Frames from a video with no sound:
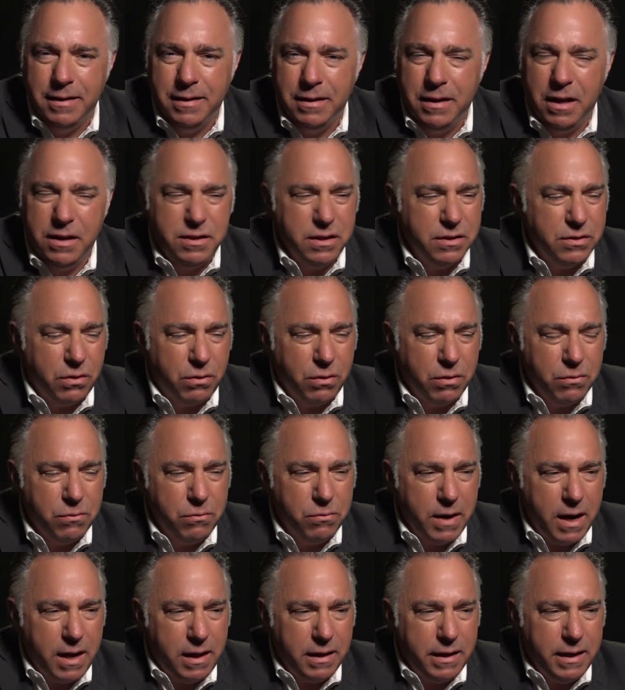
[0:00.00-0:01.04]
This is
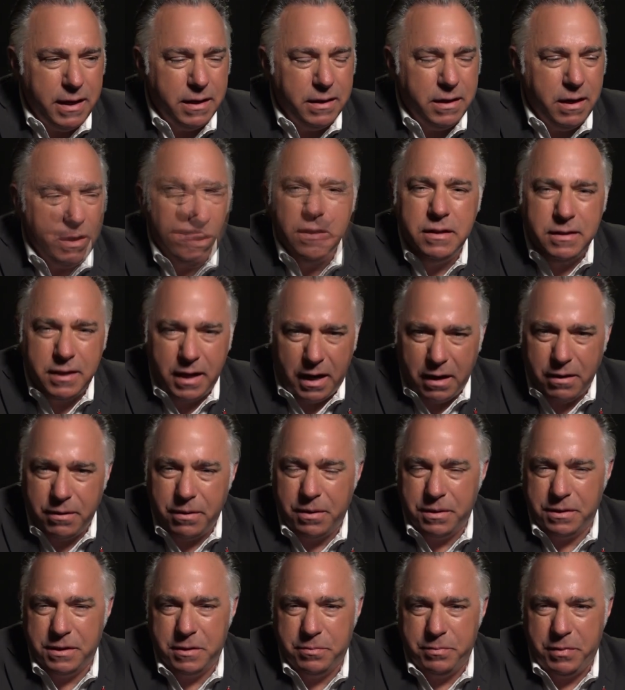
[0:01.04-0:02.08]
Orwellian
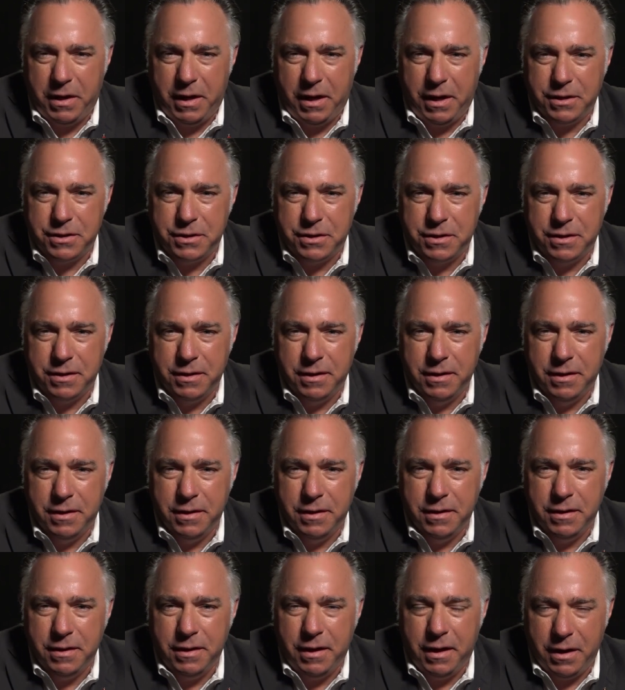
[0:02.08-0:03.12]
terror speech.
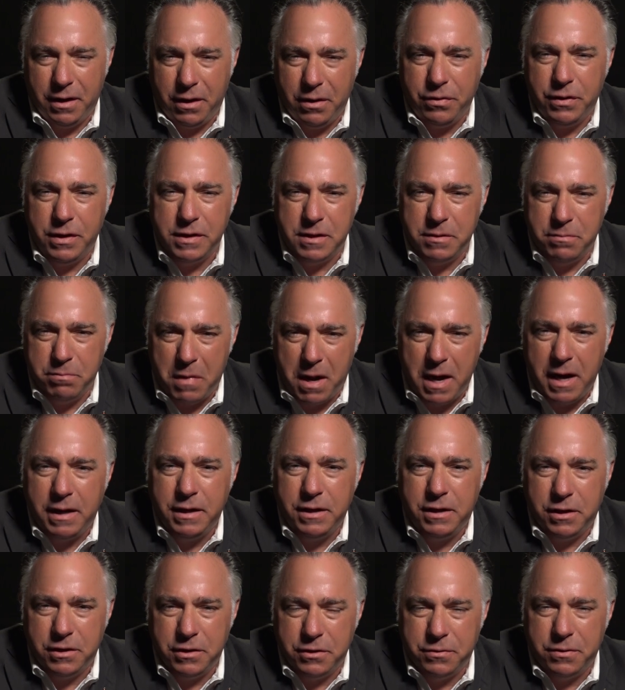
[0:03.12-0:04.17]
You know, this is
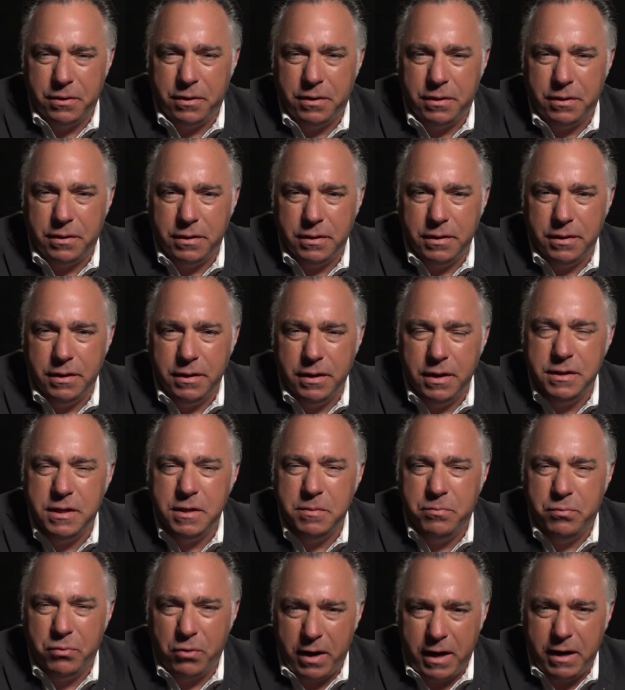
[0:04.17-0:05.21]
mind control. This
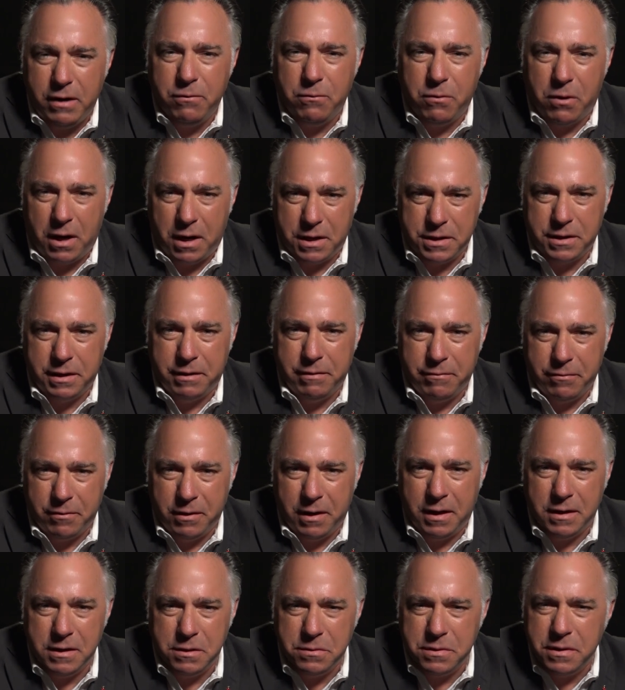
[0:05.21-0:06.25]
is brainwashing,
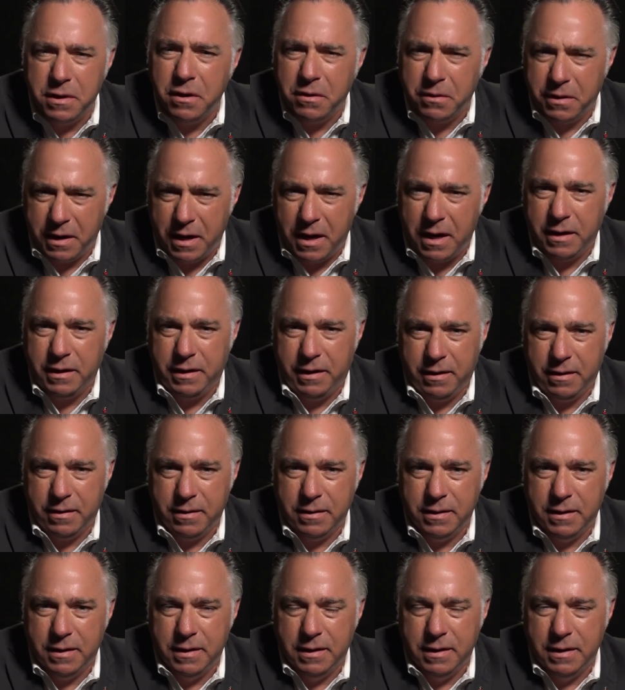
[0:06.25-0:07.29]
friends. What's going on here?
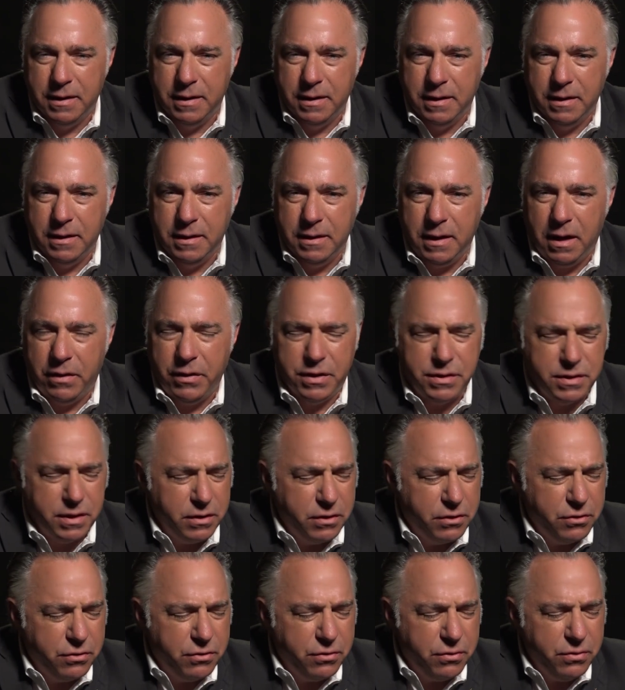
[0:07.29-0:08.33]
And this
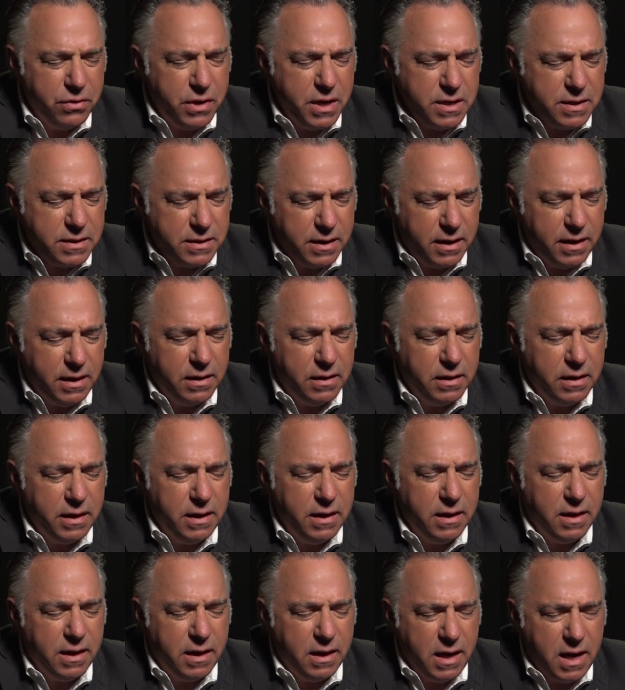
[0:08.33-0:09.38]

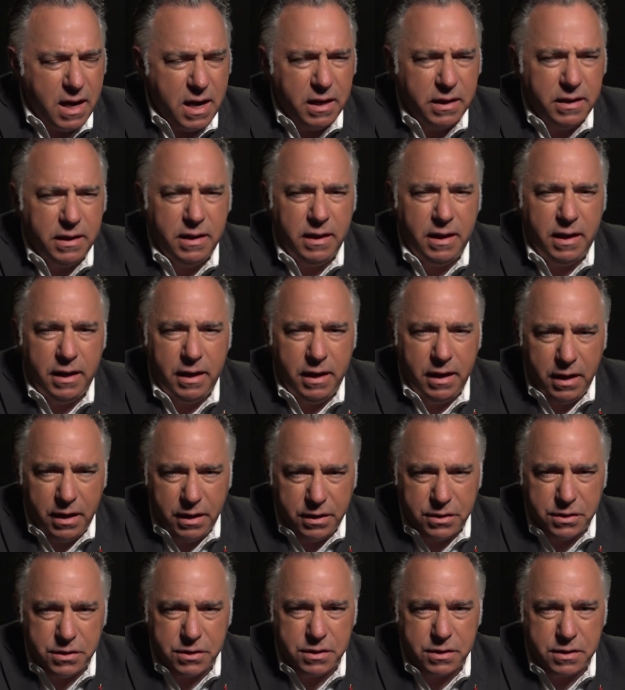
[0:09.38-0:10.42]
increasingly
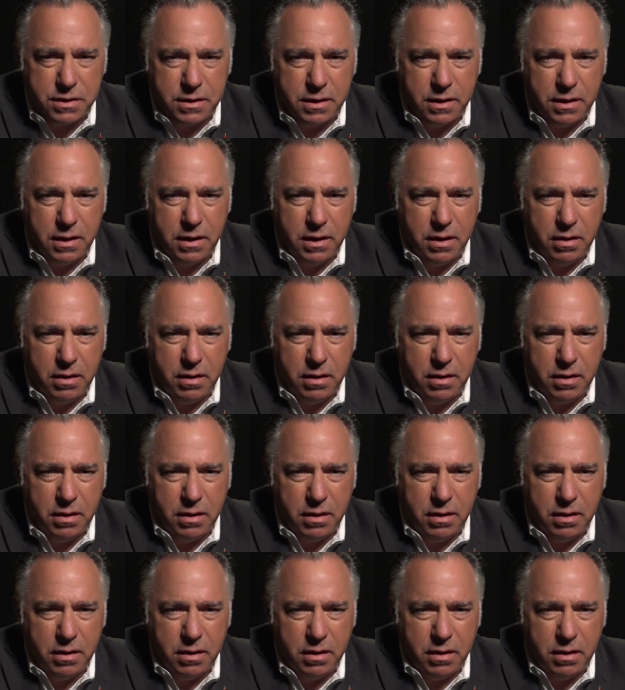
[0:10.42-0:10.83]
unhinged